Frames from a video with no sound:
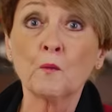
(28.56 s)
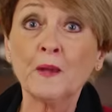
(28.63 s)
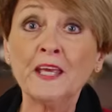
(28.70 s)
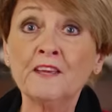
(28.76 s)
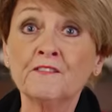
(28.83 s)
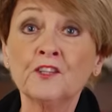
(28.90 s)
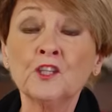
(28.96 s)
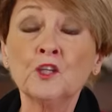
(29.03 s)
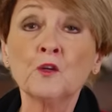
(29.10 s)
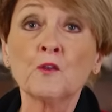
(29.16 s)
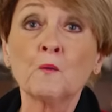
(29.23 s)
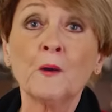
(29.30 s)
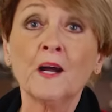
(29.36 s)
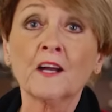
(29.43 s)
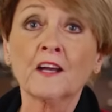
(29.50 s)
we even knew the
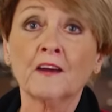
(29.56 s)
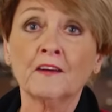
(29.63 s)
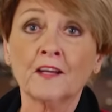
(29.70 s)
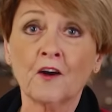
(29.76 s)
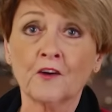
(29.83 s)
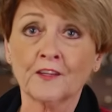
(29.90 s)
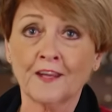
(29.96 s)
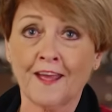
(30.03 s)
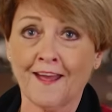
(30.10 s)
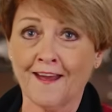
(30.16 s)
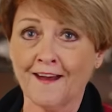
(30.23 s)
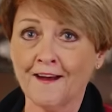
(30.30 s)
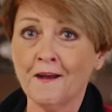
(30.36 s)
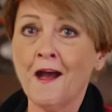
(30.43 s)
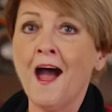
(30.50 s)
work going on
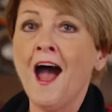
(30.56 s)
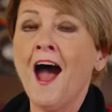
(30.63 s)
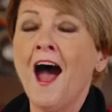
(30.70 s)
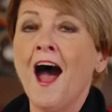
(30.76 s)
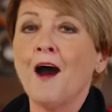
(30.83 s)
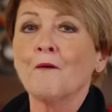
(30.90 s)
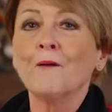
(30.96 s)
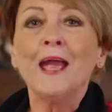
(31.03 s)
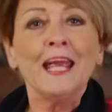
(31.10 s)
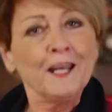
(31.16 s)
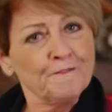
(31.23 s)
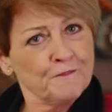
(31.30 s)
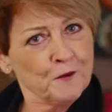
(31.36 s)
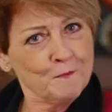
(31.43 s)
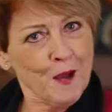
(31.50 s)
here. In a
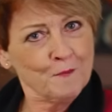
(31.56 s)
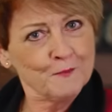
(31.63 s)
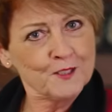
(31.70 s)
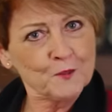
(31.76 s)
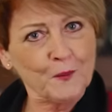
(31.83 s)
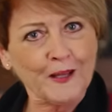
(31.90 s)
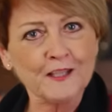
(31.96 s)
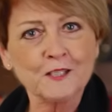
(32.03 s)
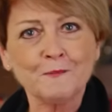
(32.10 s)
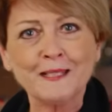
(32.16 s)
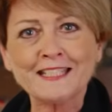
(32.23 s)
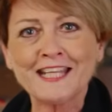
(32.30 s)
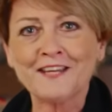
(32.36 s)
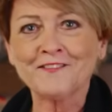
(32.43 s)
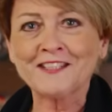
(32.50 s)
few moments, we're going to
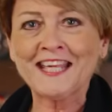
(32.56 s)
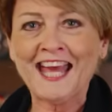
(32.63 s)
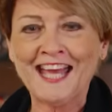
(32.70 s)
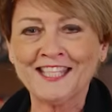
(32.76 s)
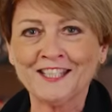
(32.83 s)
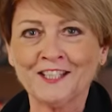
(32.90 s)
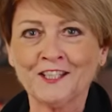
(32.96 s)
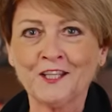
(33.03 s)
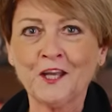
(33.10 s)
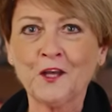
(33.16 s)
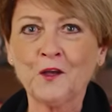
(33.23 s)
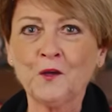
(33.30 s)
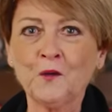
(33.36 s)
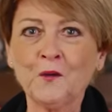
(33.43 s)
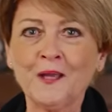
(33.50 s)
meet David Kenyon,
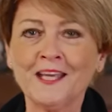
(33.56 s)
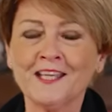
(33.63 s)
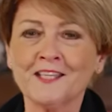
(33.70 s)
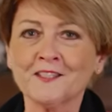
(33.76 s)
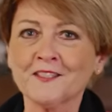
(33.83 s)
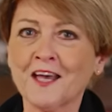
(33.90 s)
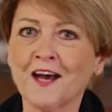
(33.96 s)
who is